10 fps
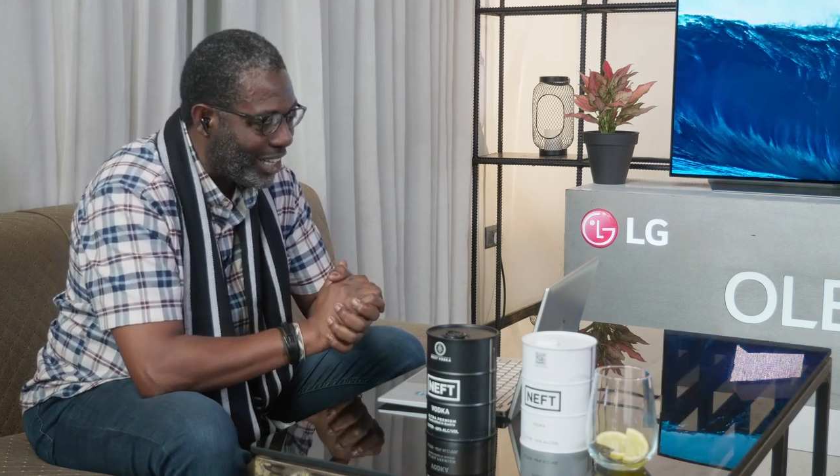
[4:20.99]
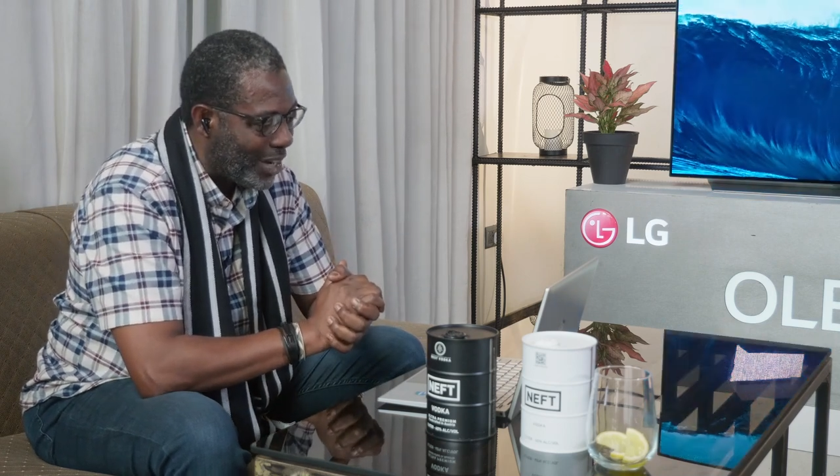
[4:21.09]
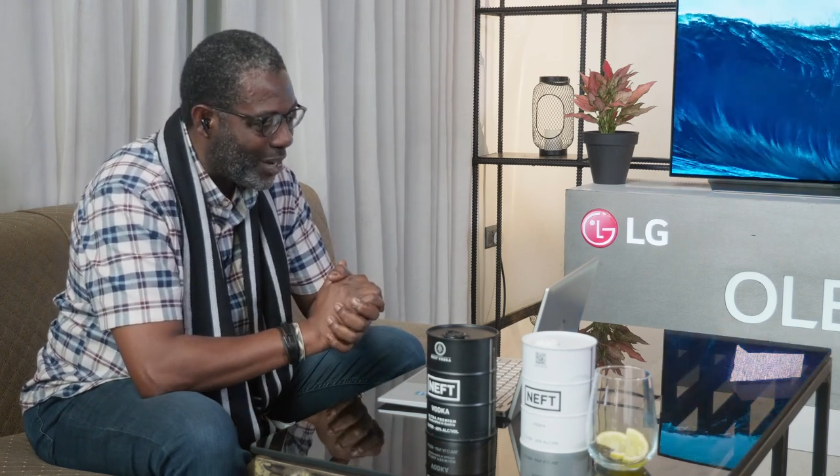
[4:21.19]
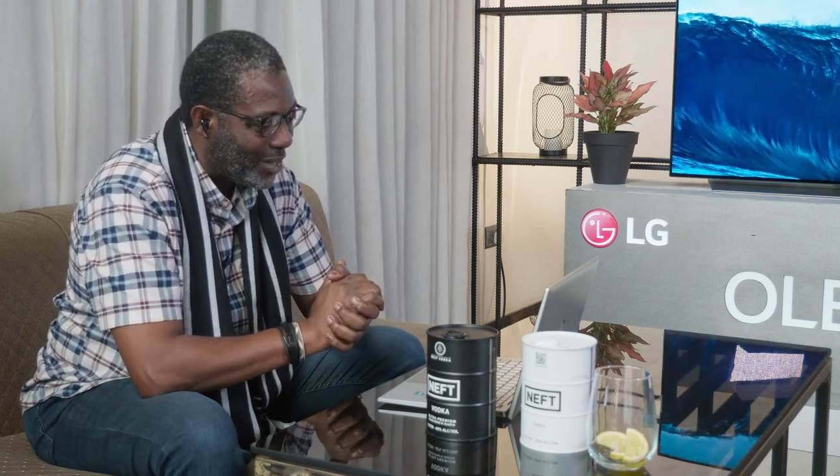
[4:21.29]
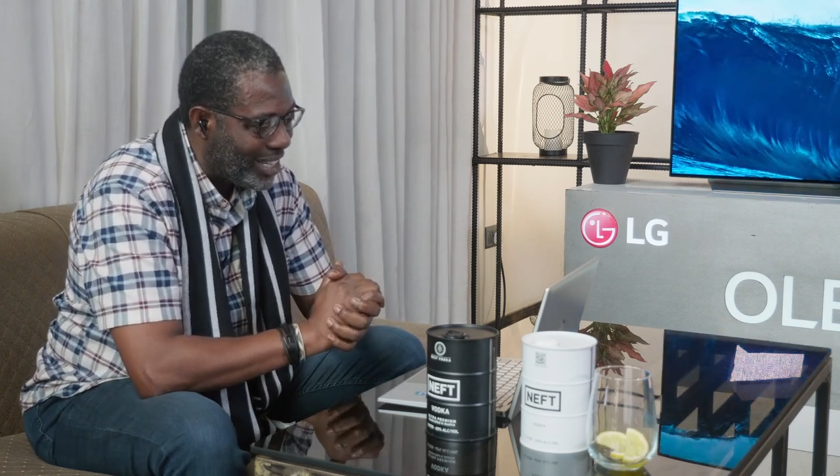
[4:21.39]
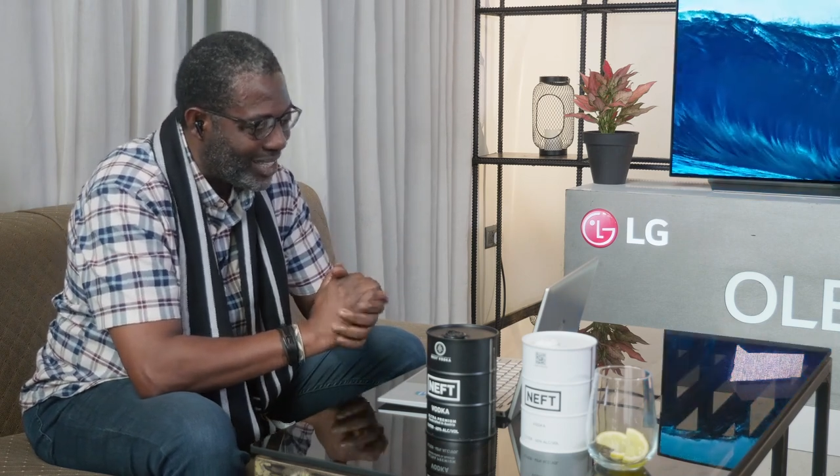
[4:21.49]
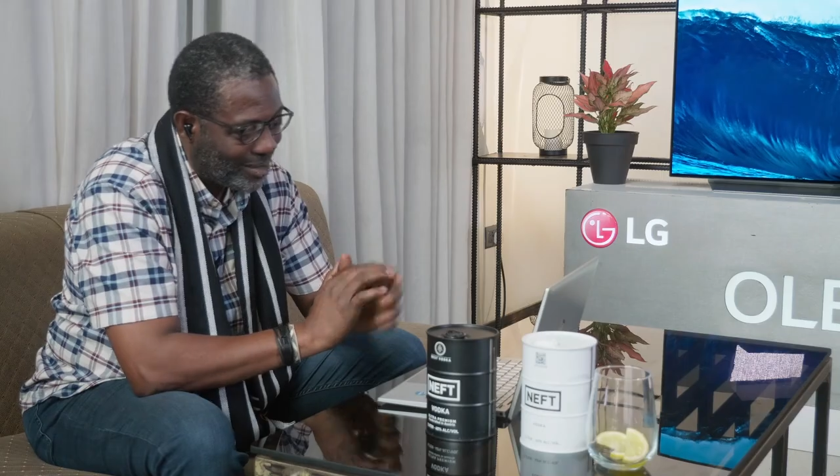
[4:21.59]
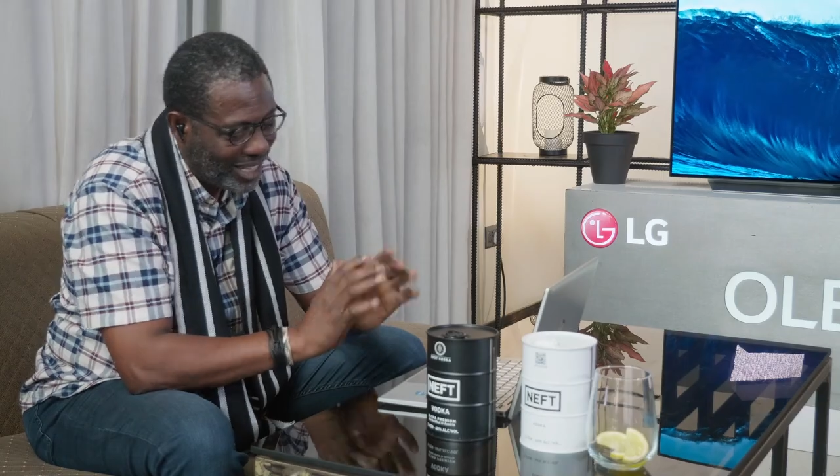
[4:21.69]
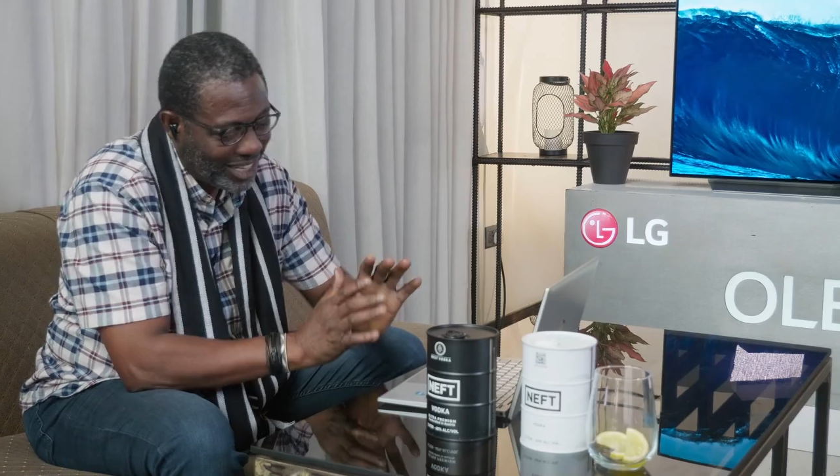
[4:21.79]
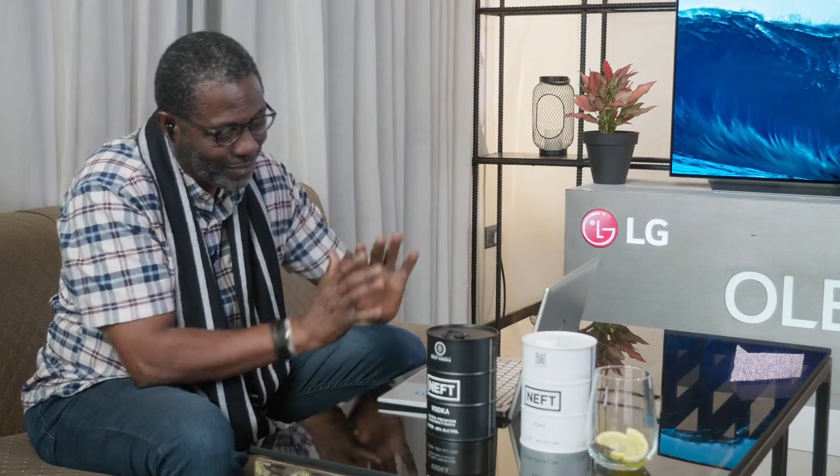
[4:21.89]
you know,
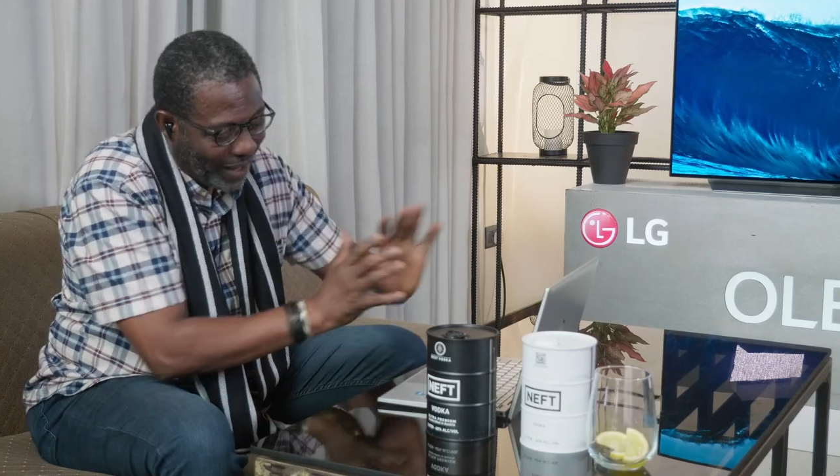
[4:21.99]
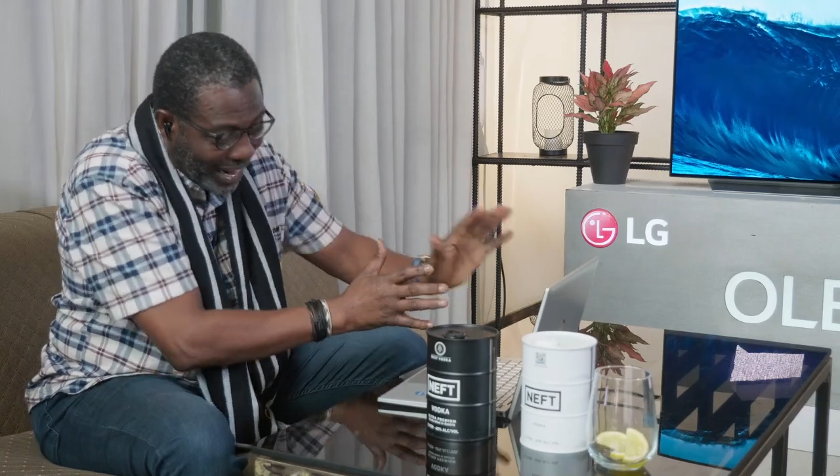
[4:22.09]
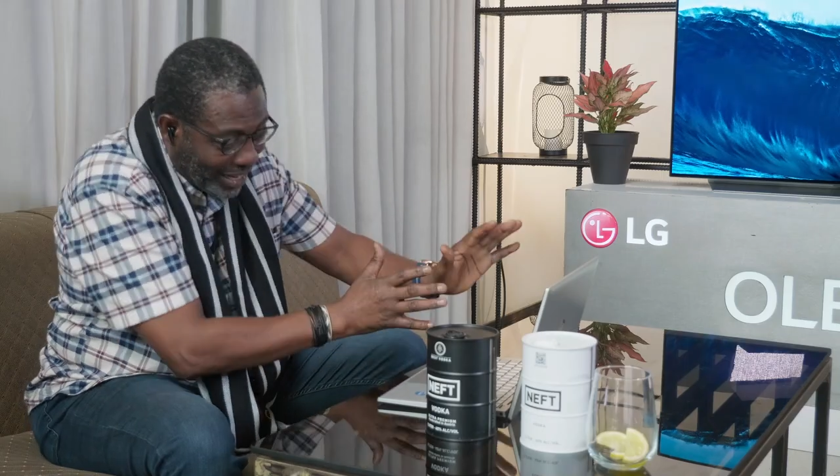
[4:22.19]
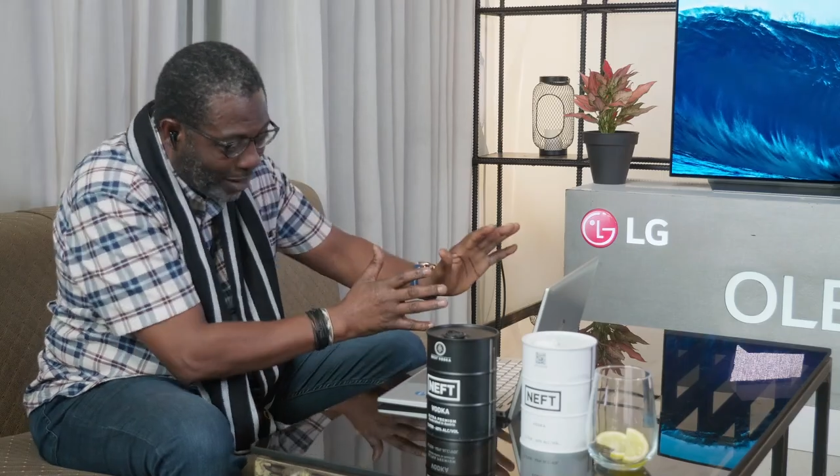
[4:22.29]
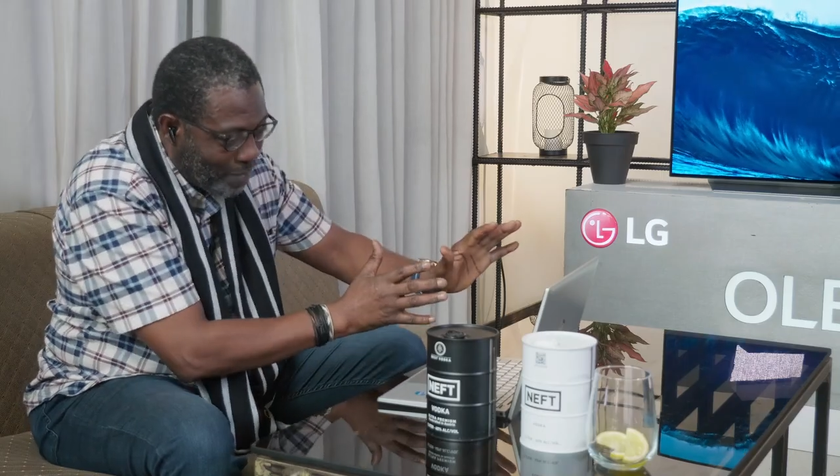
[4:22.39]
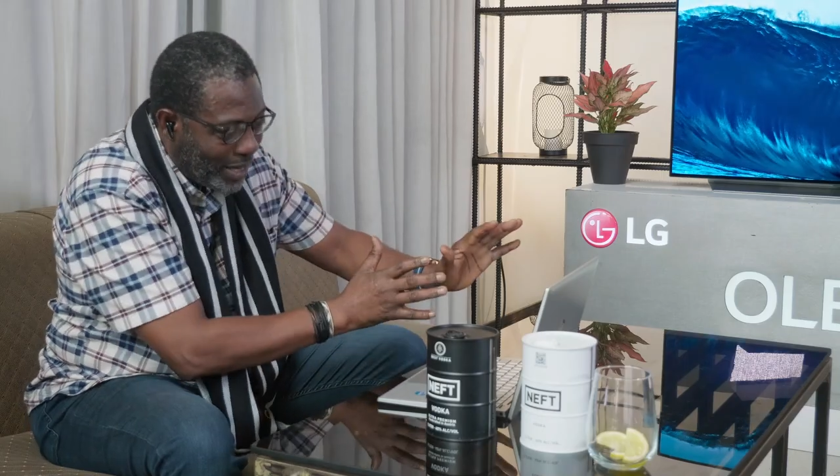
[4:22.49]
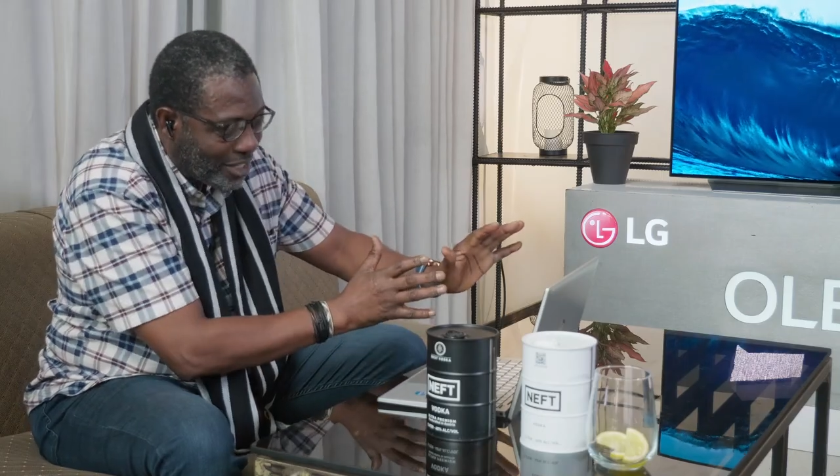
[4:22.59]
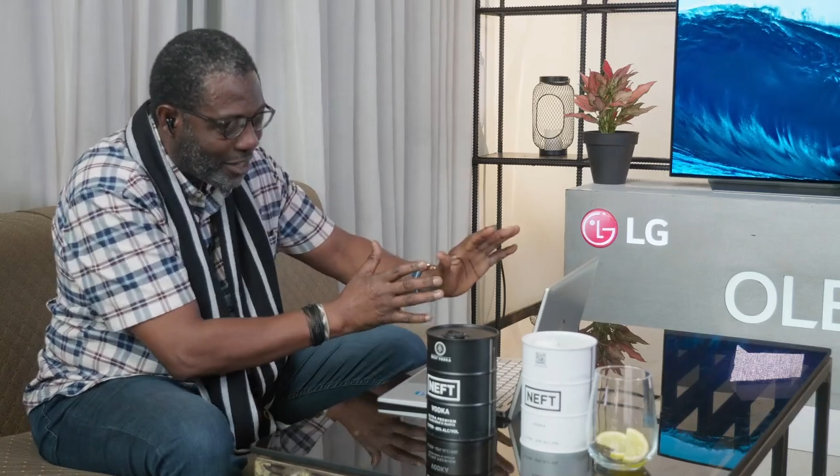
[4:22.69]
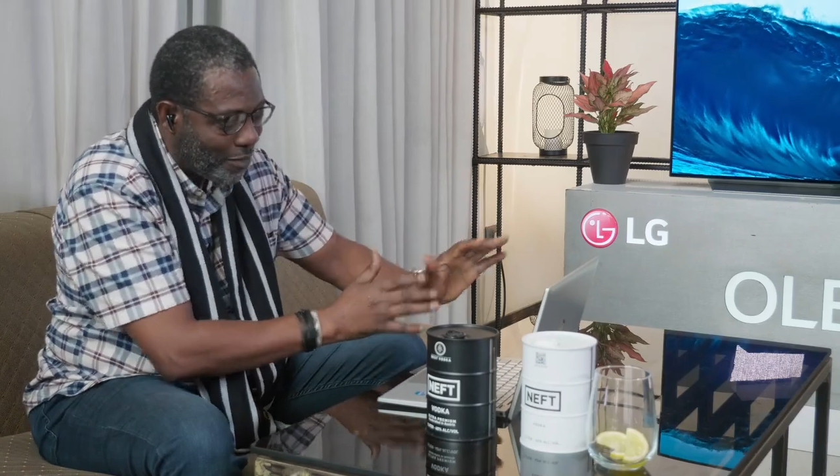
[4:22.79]
this final piece